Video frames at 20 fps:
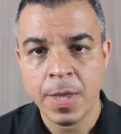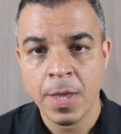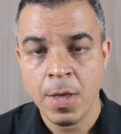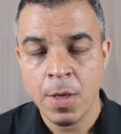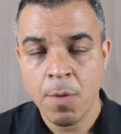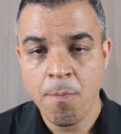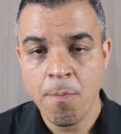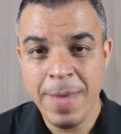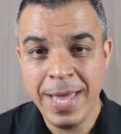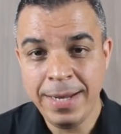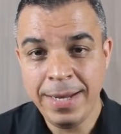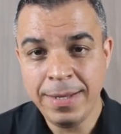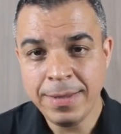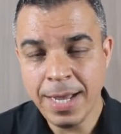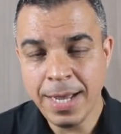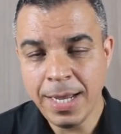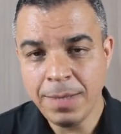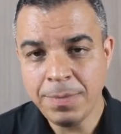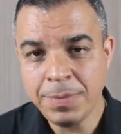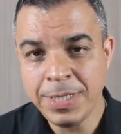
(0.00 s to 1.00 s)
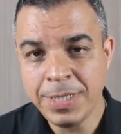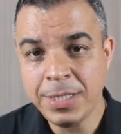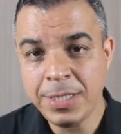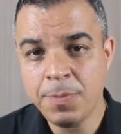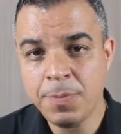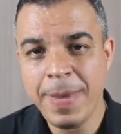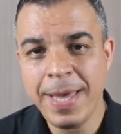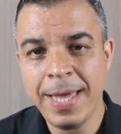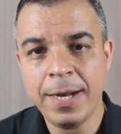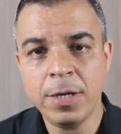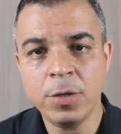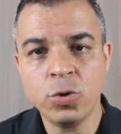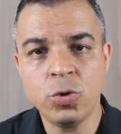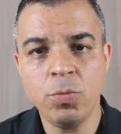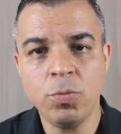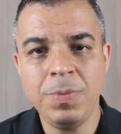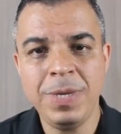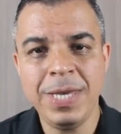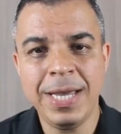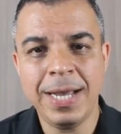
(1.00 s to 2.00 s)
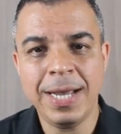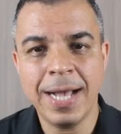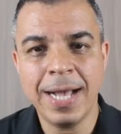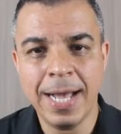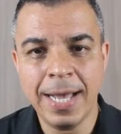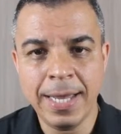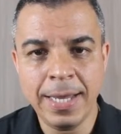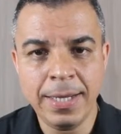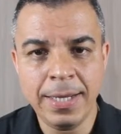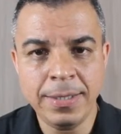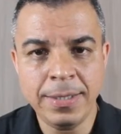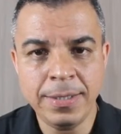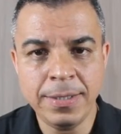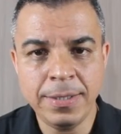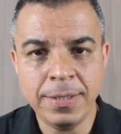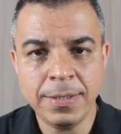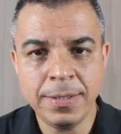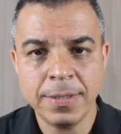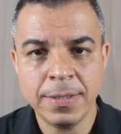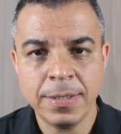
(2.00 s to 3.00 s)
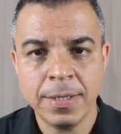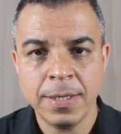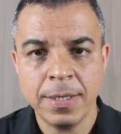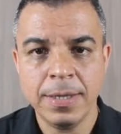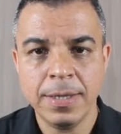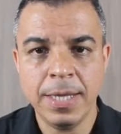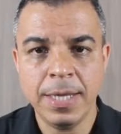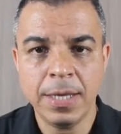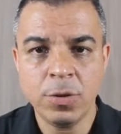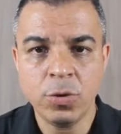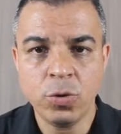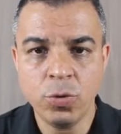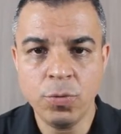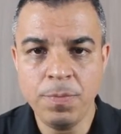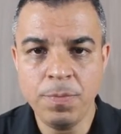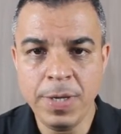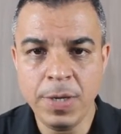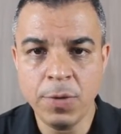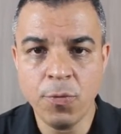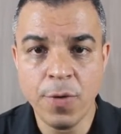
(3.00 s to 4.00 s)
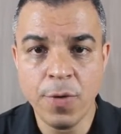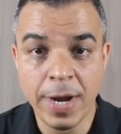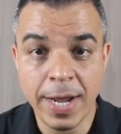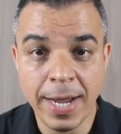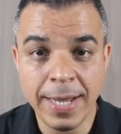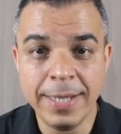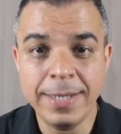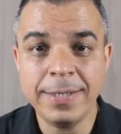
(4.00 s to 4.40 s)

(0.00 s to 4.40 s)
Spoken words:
Many times it's better to be kind than to be right.